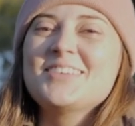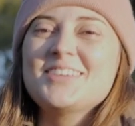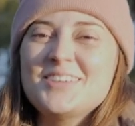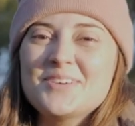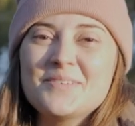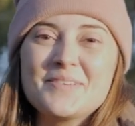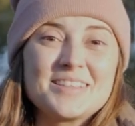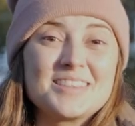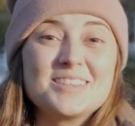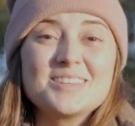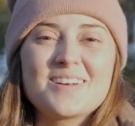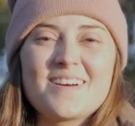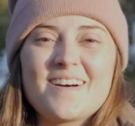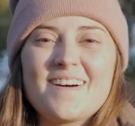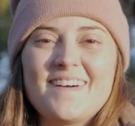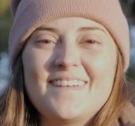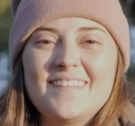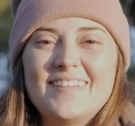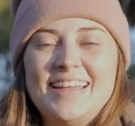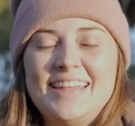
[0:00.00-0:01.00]
You're with
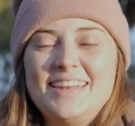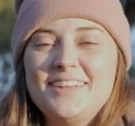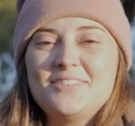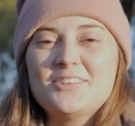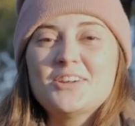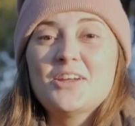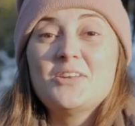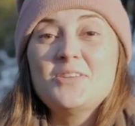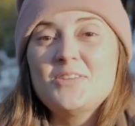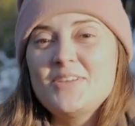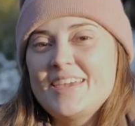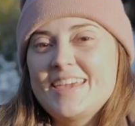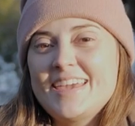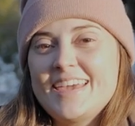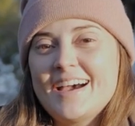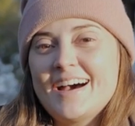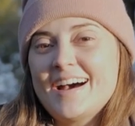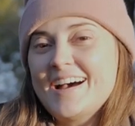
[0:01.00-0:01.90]
Nicole and if you're new here,